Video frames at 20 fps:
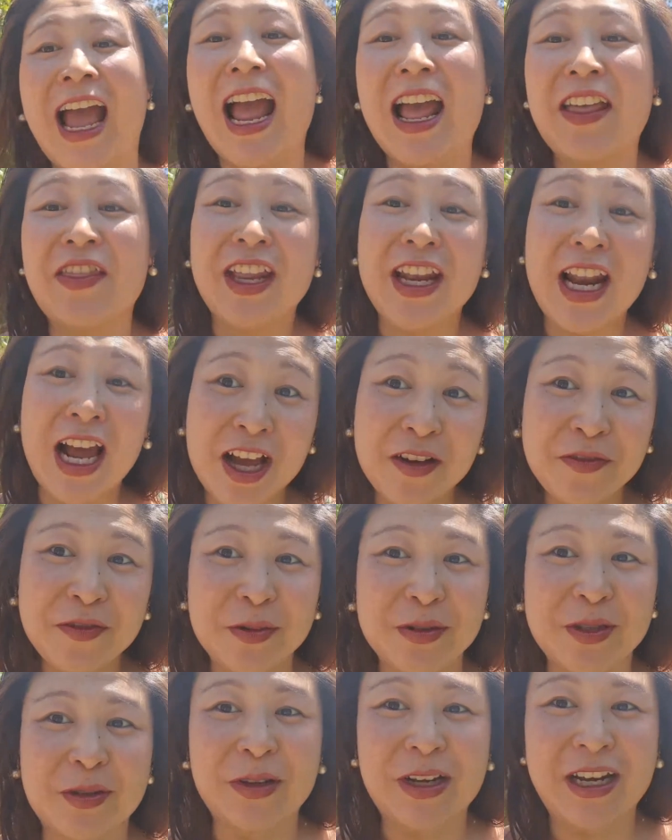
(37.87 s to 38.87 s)
And then
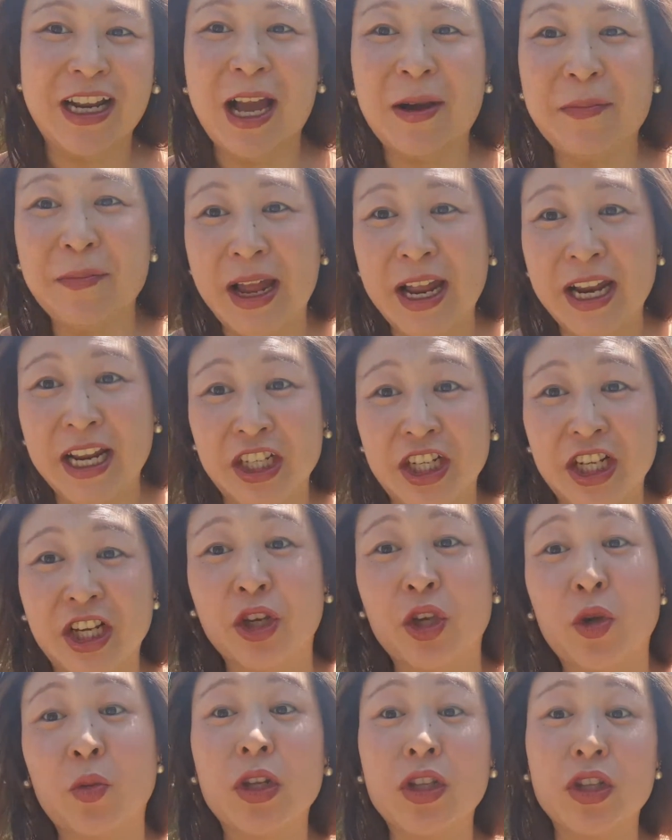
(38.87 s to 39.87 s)
afterwards, I'm going to come back and
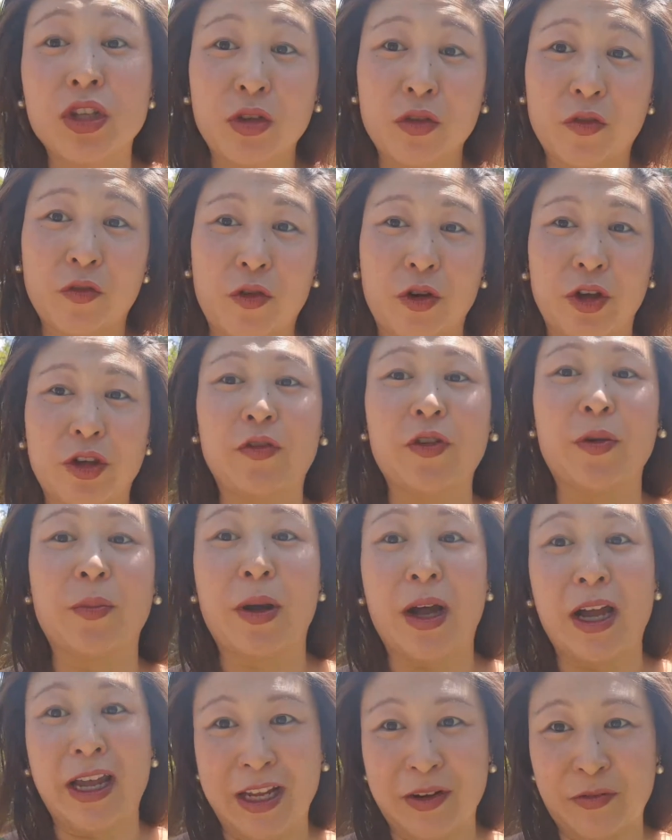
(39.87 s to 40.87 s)
tell you what to look for if you're
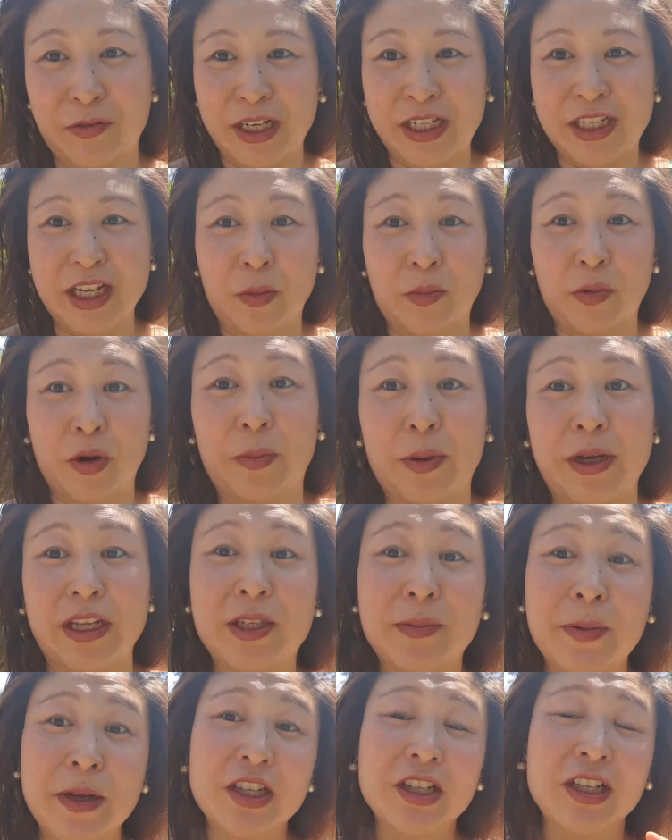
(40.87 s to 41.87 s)
buying a retail property,
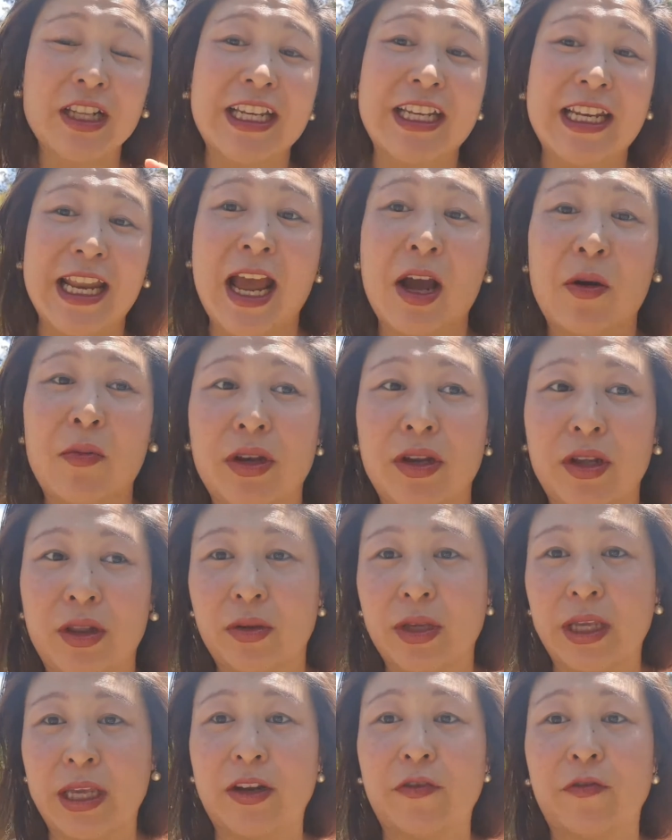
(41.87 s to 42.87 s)
especially now when you're
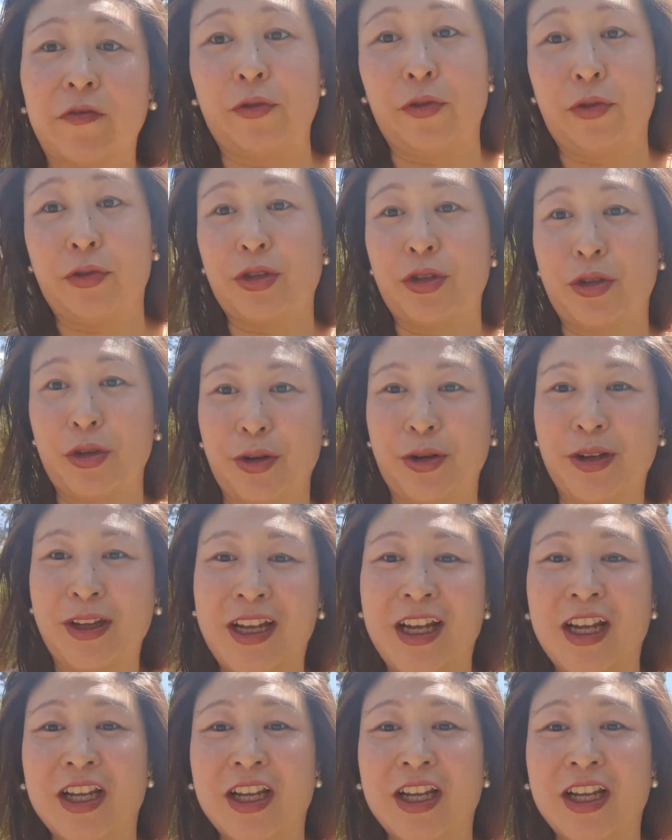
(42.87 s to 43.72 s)
looking at a food store.